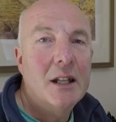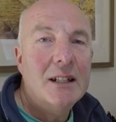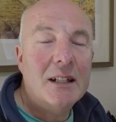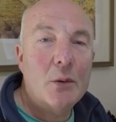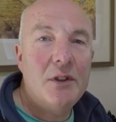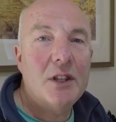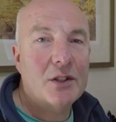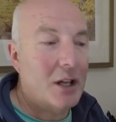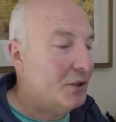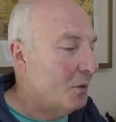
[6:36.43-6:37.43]
Now in this,
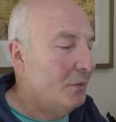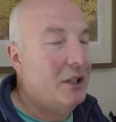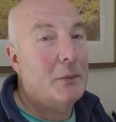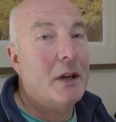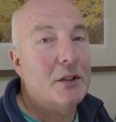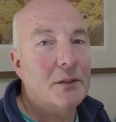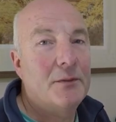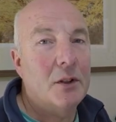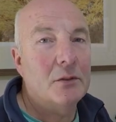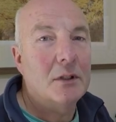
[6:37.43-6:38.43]
I don't mean about your
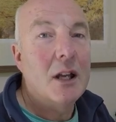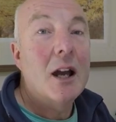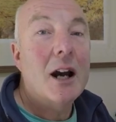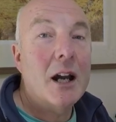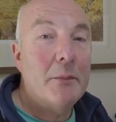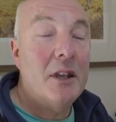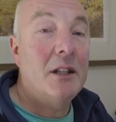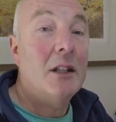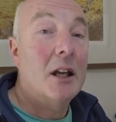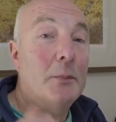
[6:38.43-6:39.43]
phone. I
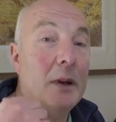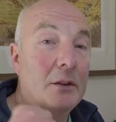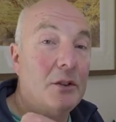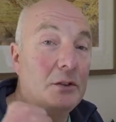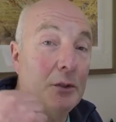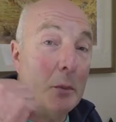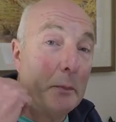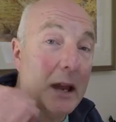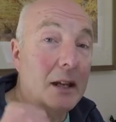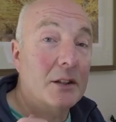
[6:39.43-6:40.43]
mean about your
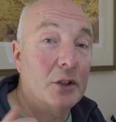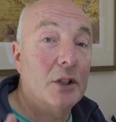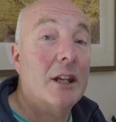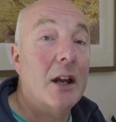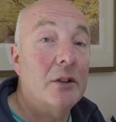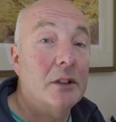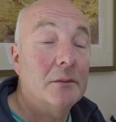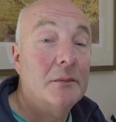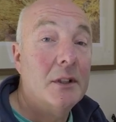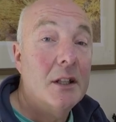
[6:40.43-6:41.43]
bag that you're carrying.
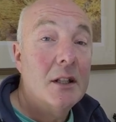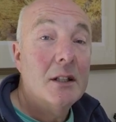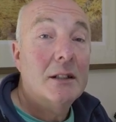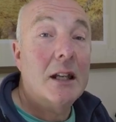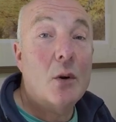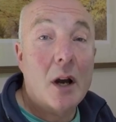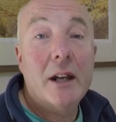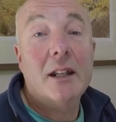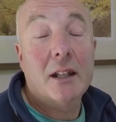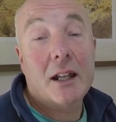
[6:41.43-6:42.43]
Now I
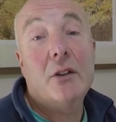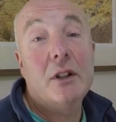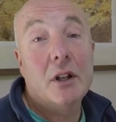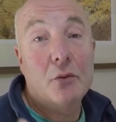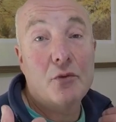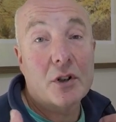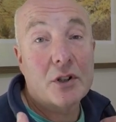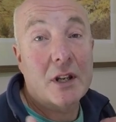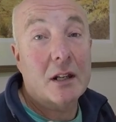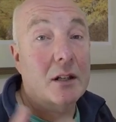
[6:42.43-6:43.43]
carry a
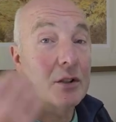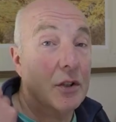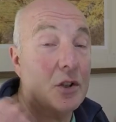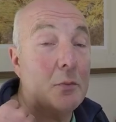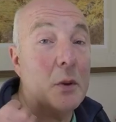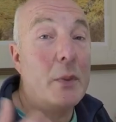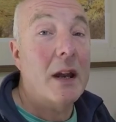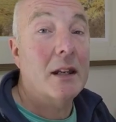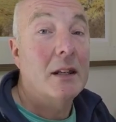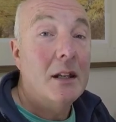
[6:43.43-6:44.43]
rucksack because it's on my
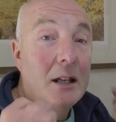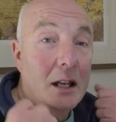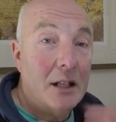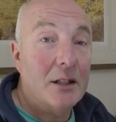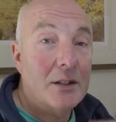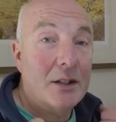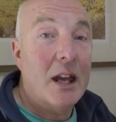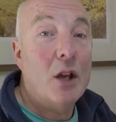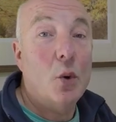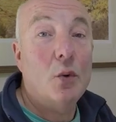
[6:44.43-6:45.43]
back and it's
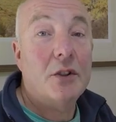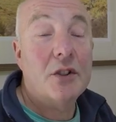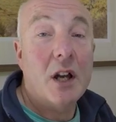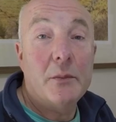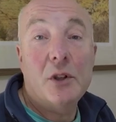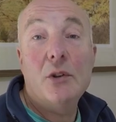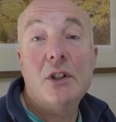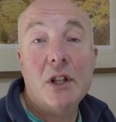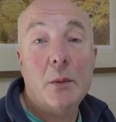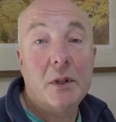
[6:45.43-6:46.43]
there all the time. The only
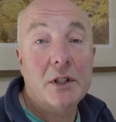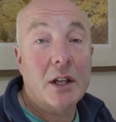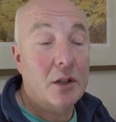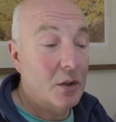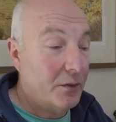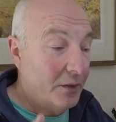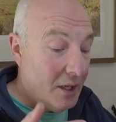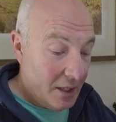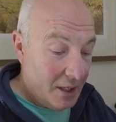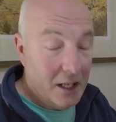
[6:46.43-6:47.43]
time I take it off
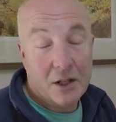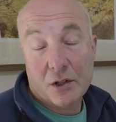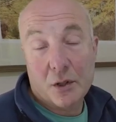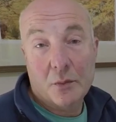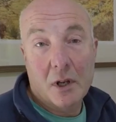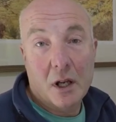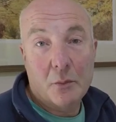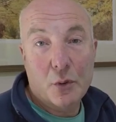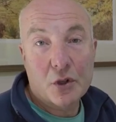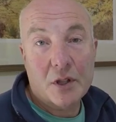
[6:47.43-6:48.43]
is to
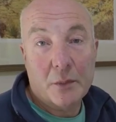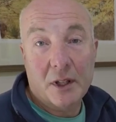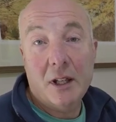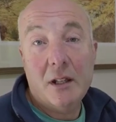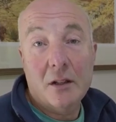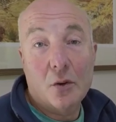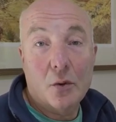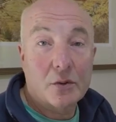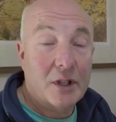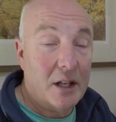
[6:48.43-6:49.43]
put something in it
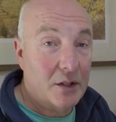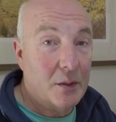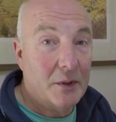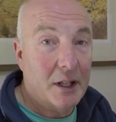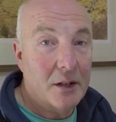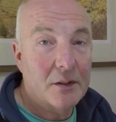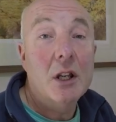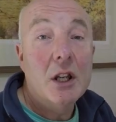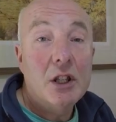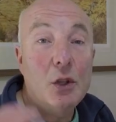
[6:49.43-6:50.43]
or take something out.
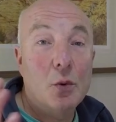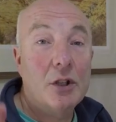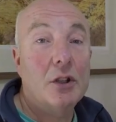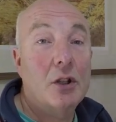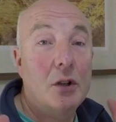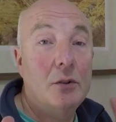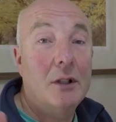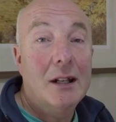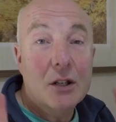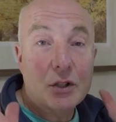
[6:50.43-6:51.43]
You want to go
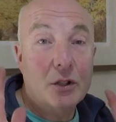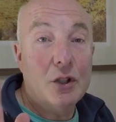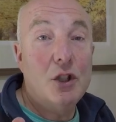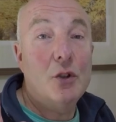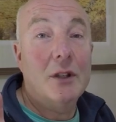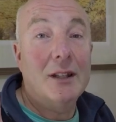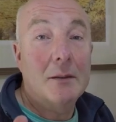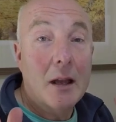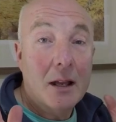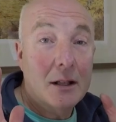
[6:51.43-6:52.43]
so that you can
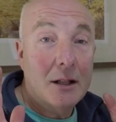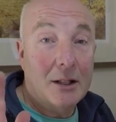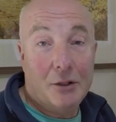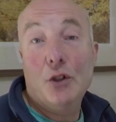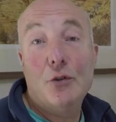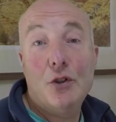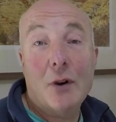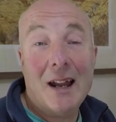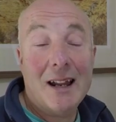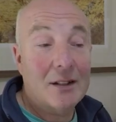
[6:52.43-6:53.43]
use your
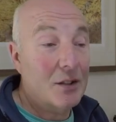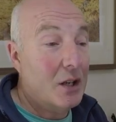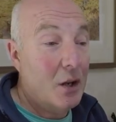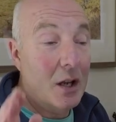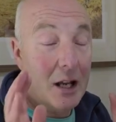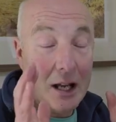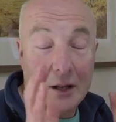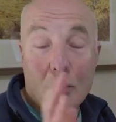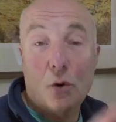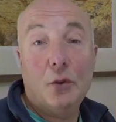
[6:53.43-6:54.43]
hands at
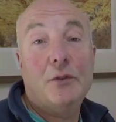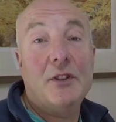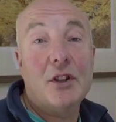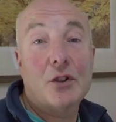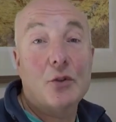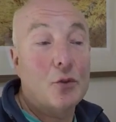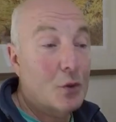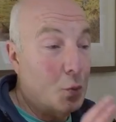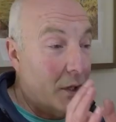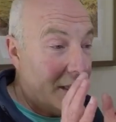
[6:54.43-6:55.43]
all of these stalls
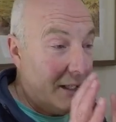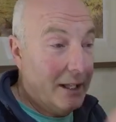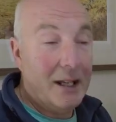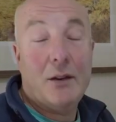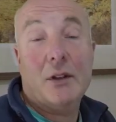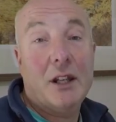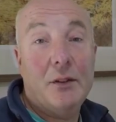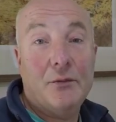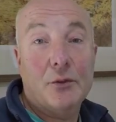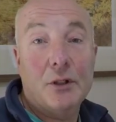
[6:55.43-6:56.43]
where they lay out kit
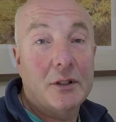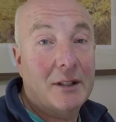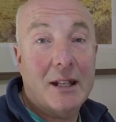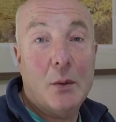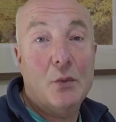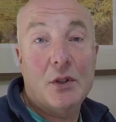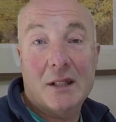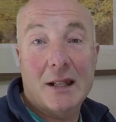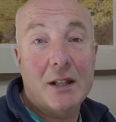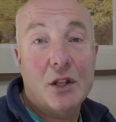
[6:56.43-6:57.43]
for you, cameras,
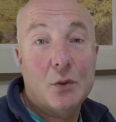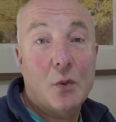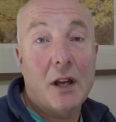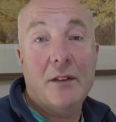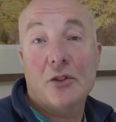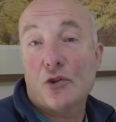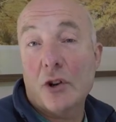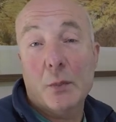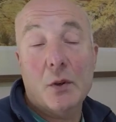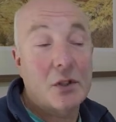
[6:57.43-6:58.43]
lenses, whatever,
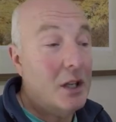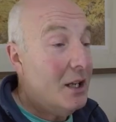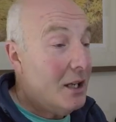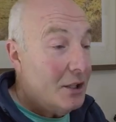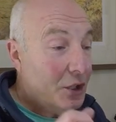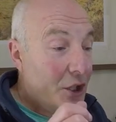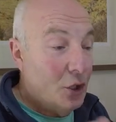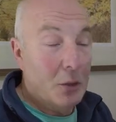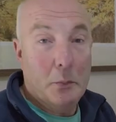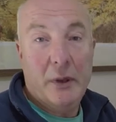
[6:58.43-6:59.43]
tripods, that you
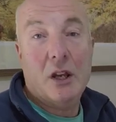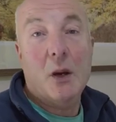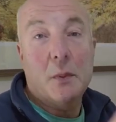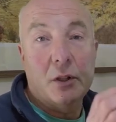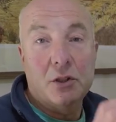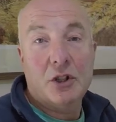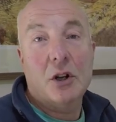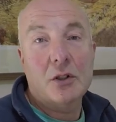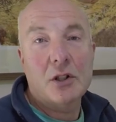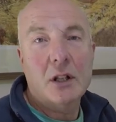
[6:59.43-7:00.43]
can pick up and
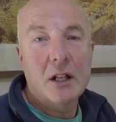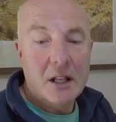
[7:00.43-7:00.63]
touch.